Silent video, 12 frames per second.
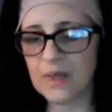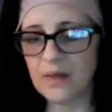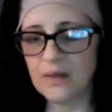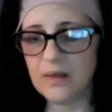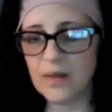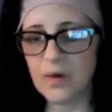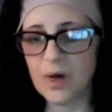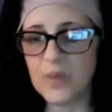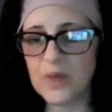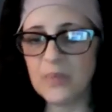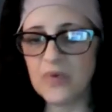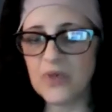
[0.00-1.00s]
there are
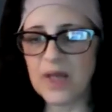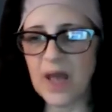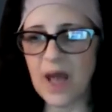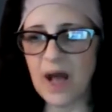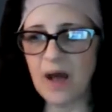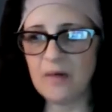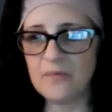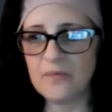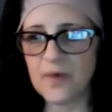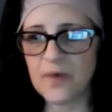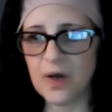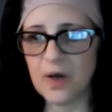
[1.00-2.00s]
people that have
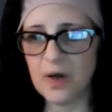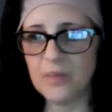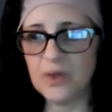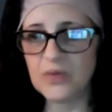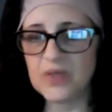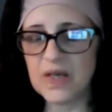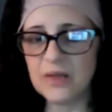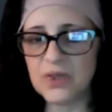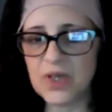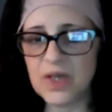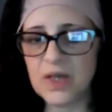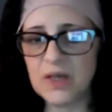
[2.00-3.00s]
a mutated
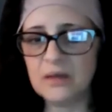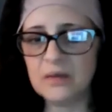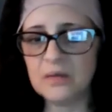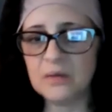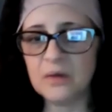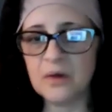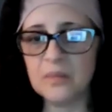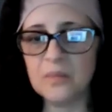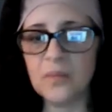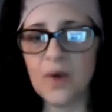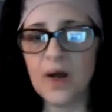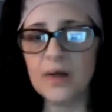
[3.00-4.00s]
gene,
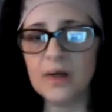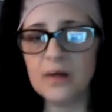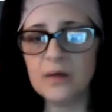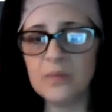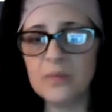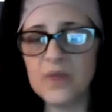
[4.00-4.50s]
BRCA,